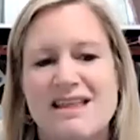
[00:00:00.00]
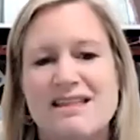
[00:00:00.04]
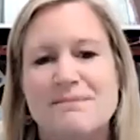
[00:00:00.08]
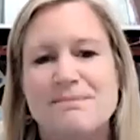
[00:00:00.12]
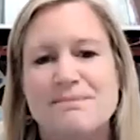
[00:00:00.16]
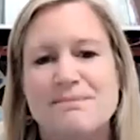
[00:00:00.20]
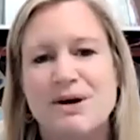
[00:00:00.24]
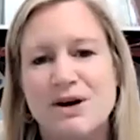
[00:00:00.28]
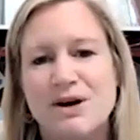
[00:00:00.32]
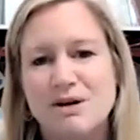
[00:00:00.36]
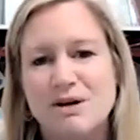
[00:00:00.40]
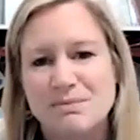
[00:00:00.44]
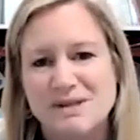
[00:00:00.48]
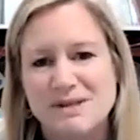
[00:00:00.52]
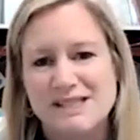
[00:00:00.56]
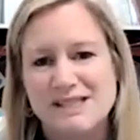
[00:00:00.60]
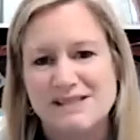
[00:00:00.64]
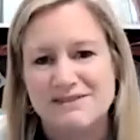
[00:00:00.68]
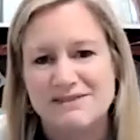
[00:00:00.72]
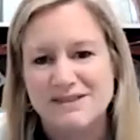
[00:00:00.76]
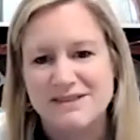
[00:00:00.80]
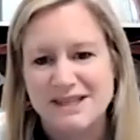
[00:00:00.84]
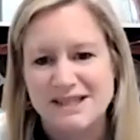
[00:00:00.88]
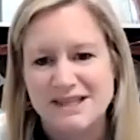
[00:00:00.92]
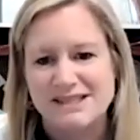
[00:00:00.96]
the purpose
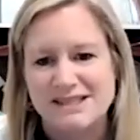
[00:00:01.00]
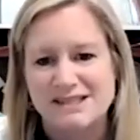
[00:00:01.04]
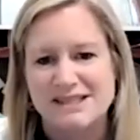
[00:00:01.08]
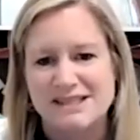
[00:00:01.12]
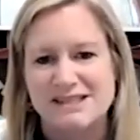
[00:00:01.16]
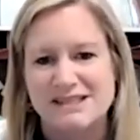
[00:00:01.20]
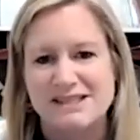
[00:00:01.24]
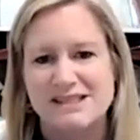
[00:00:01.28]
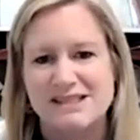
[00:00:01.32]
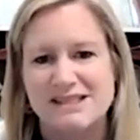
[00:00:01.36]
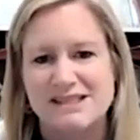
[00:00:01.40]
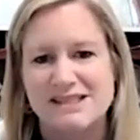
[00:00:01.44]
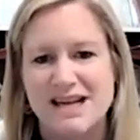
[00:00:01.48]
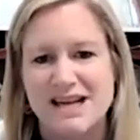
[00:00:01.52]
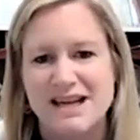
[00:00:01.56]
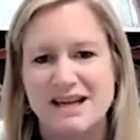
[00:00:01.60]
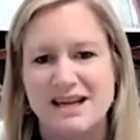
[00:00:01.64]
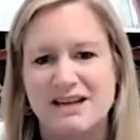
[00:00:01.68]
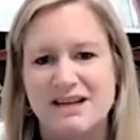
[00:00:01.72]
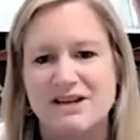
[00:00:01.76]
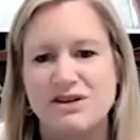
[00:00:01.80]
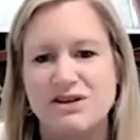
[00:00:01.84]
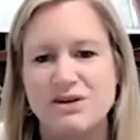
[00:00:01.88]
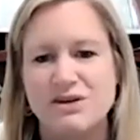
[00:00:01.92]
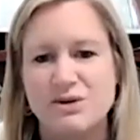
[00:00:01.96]
of this is to take
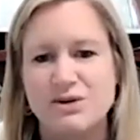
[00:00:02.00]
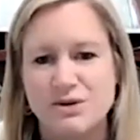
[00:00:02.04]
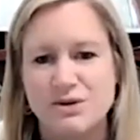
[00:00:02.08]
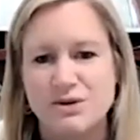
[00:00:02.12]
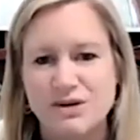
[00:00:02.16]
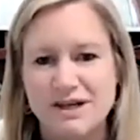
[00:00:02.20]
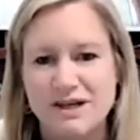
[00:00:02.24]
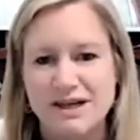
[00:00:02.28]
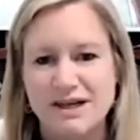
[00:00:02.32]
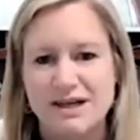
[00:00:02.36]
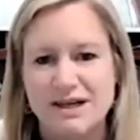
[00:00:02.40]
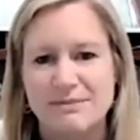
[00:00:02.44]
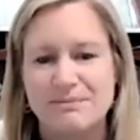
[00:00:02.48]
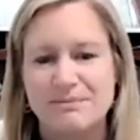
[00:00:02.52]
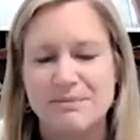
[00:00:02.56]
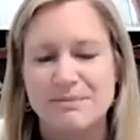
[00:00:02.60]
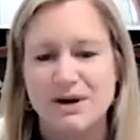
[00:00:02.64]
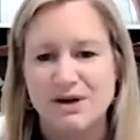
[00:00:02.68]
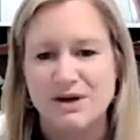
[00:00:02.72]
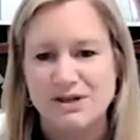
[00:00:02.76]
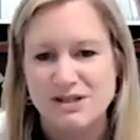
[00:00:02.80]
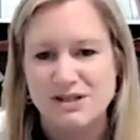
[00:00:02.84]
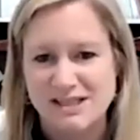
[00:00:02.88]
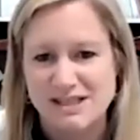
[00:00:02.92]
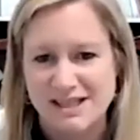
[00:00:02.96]
your
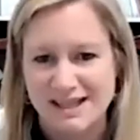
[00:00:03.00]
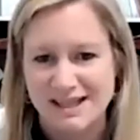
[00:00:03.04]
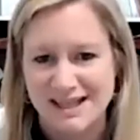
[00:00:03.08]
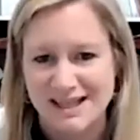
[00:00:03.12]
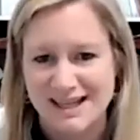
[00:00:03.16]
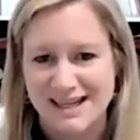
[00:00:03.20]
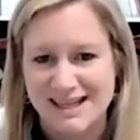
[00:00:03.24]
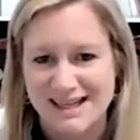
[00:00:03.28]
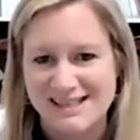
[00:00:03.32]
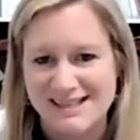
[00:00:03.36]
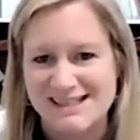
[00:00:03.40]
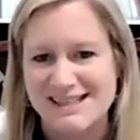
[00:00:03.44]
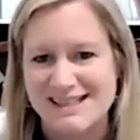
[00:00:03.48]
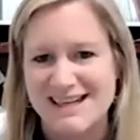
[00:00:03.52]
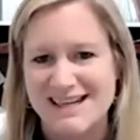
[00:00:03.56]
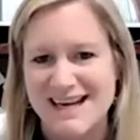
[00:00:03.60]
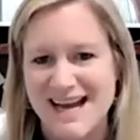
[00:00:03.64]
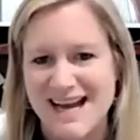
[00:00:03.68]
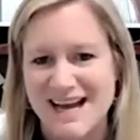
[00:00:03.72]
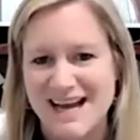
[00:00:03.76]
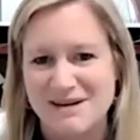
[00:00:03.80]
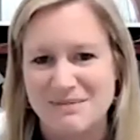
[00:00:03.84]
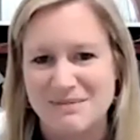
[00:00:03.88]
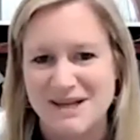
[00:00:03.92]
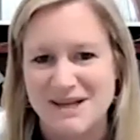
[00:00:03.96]
personalized
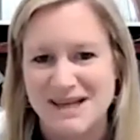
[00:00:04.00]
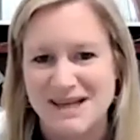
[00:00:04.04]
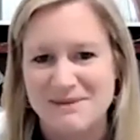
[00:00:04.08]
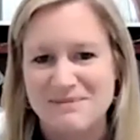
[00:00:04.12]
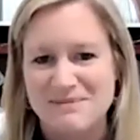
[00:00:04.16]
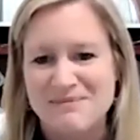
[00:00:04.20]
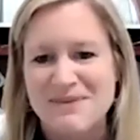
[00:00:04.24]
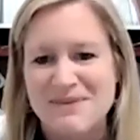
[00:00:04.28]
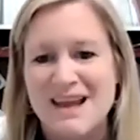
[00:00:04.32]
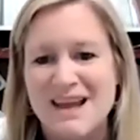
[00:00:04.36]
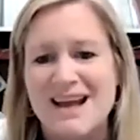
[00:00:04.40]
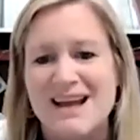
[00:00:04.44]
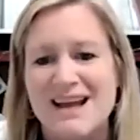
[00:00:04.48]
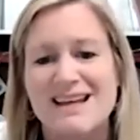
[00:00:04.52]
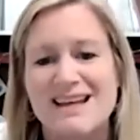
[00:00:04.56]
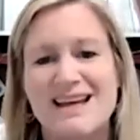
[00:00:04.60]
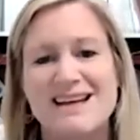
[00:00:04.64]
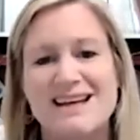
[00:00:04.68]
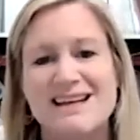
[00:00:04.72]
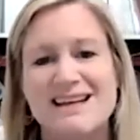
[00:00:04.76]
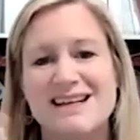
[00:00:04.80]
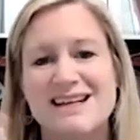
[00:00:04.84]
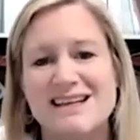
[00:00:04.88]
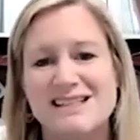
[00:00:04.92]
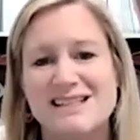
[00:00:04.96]
anatomy and get
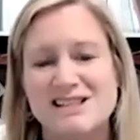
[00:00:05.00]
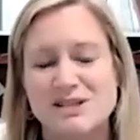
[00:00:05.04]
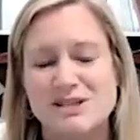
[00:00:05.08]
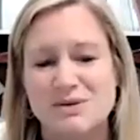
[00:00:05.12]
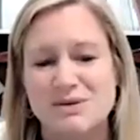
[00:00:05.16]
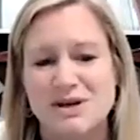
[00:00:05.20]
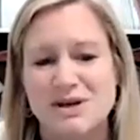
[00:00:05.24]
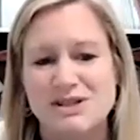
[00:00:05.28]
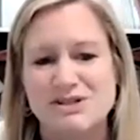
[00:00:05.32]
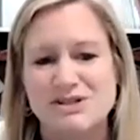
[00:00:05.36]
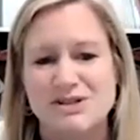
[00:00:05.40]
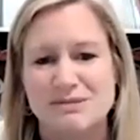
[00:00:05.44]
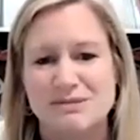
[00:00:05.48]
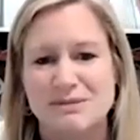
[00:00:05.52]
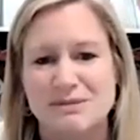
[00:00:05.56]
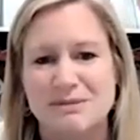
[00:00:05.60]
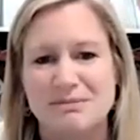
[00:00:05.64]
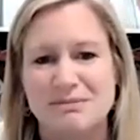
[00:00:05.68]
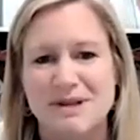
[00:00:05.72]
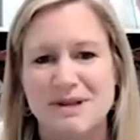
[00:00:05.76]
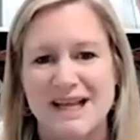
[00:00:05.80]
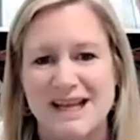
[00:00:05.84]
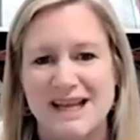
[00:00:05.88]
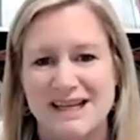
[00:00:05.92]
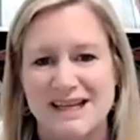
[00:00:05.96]
it into our treatment
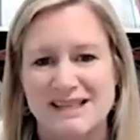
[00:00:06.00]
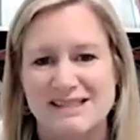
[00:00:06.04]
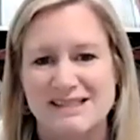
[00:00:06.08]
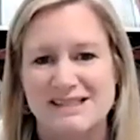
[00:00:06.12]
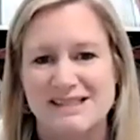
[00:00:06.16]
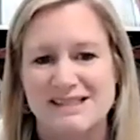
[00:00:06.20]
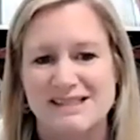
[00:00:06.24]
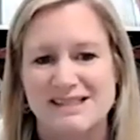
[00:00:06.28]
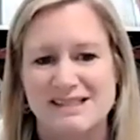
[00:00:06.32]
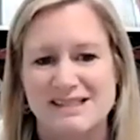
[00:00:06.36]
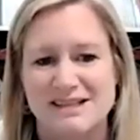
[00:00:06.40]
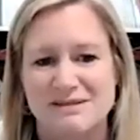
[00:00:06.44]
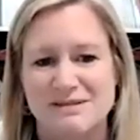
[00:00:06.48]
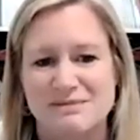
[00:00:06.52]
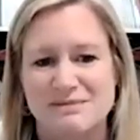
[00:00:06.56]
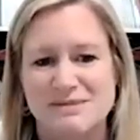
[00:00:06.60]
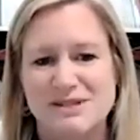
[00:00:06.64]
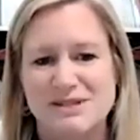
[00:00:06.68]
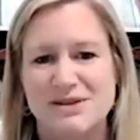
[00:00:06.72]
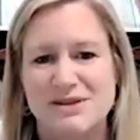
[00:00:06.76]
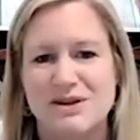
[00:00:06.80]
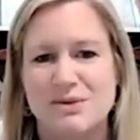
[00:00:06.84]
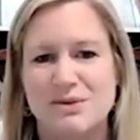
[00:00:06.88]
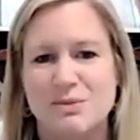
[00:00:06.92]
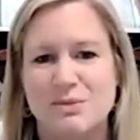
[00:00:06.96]
planning system
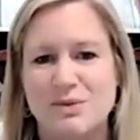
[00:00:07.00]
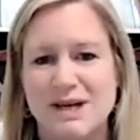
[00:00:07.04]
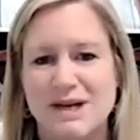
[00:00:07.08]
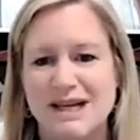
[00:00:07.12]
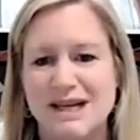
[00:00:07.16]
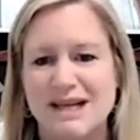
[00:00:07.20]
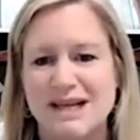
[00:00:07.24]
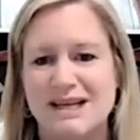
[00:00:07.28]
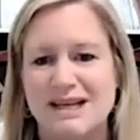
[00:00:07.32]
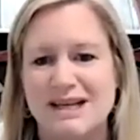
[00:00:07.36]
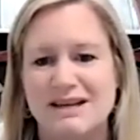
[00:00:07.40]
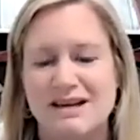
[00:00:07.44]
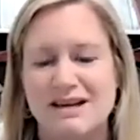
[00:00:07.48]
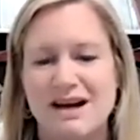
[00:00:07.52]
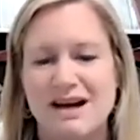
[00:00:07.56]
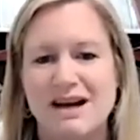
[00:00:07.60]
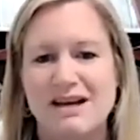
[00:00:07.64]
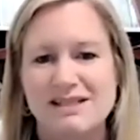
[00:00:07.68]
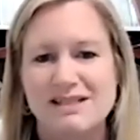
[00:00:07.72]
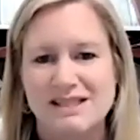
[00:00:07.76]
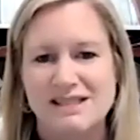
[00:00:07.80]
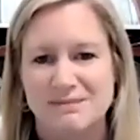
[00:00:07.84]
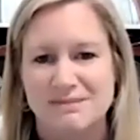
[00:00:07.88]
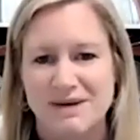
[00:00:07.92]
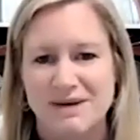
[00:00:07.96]
so that we can
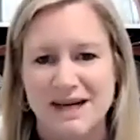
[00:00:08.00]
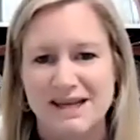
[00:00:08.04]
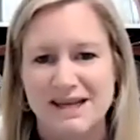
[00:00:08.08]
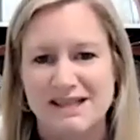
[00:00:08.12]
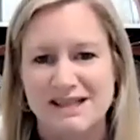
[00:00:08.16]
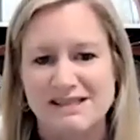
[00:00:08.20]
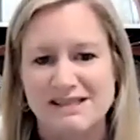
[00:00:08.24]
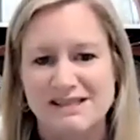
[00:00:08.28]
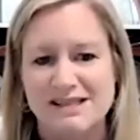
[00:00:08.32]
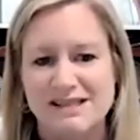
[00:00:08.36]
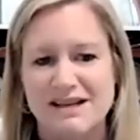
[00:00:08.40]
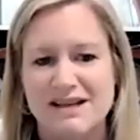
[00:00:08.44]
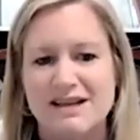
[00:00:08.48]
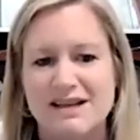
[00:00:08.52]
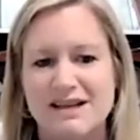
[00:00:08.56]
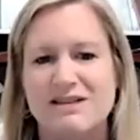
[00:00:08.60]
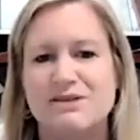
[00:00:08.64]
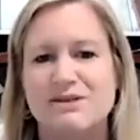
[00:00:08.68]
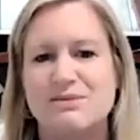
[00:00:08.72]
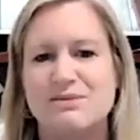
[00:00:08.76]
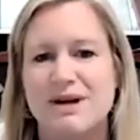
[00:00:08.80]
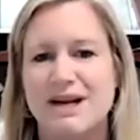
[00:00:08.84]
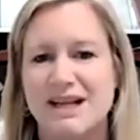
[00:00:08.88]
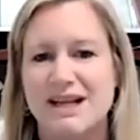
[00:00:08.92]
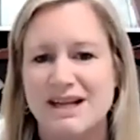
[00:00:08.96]
customize
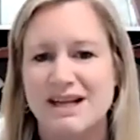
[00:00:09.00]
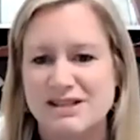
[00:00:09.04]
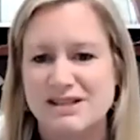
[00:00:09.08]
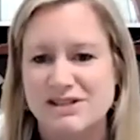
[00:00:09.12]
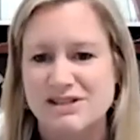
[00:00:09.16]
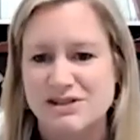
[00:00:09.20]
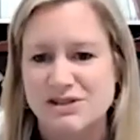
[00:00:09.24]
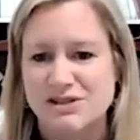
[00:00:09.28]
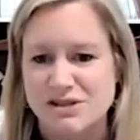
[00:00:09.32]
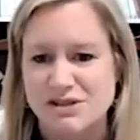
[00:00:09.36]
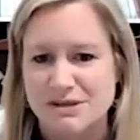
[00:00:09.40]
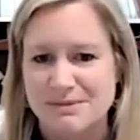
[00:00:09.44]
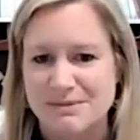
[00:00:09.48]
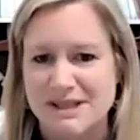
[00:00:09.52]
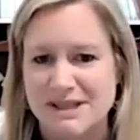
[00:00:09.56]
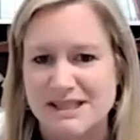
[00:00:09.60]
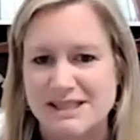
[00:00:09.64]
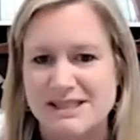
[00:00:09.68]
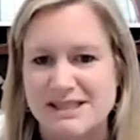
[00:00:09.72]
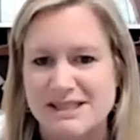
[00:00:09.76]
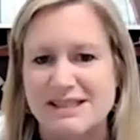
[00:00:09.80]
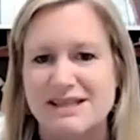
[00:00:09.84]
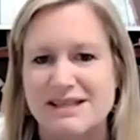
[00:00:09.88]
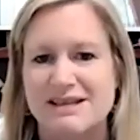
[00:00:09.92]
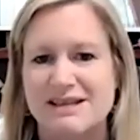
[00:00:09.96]
the radiation
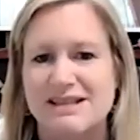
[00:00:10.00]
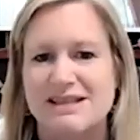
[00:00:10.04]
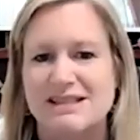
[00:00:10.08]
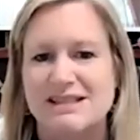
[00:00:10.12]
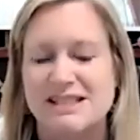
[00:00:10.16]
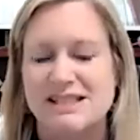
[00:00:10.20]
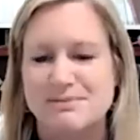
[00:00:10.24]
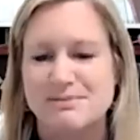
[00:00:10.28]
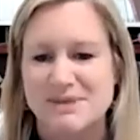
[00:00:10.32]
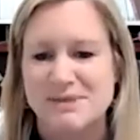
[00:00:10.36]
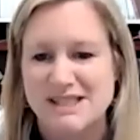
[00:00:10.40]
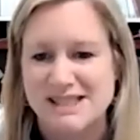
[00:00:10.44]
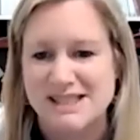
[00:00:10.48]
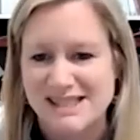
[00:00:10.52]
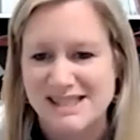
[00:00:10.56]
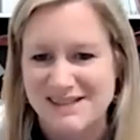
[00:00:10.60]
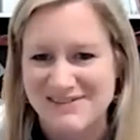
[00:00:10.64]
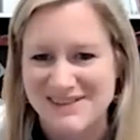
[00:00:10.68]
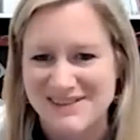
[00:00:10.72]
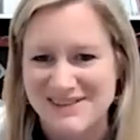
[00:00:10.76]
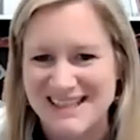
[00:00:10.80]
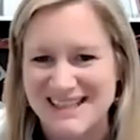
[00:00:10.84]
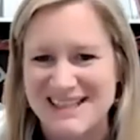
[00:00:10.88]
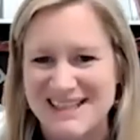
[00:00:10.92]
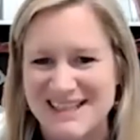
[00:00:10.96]
treatments
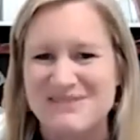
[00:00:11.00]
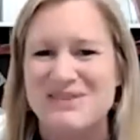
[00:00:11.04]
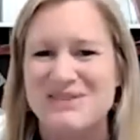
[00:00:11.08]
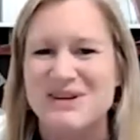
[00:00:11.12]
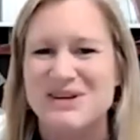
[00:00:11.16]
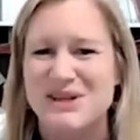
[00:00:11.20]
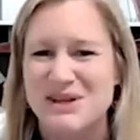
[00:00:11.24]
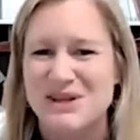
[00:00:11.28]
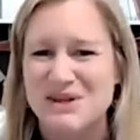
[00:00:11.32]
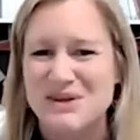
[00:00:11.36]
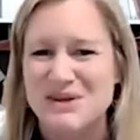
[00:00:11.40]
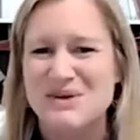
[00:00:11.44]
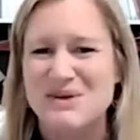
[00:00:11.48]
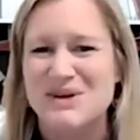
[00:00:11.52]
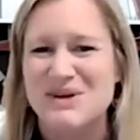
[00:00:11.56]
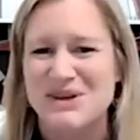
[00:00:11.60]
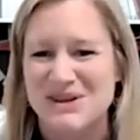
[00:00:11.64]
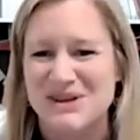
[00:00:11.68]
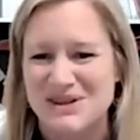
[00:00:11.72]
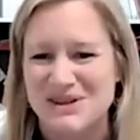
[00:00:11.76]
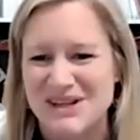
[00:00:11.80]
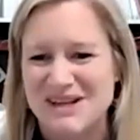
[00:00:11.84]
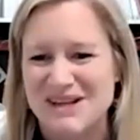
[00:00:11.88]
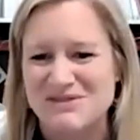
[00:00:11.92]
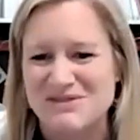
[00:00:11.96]
specifically for you or
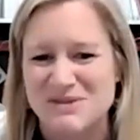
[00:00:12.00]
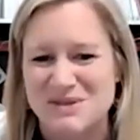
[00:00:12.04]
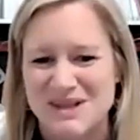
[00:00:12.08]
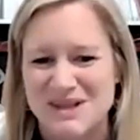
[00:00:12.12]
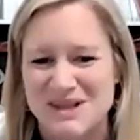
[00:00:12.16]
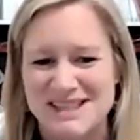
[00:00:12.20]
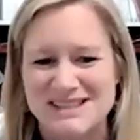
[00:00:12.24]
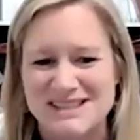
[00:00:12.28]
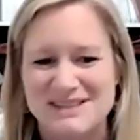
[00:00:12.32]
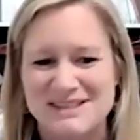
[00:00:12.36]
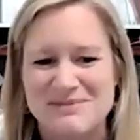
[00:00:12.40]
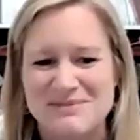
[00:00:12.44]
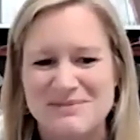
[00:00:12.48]
your loved one.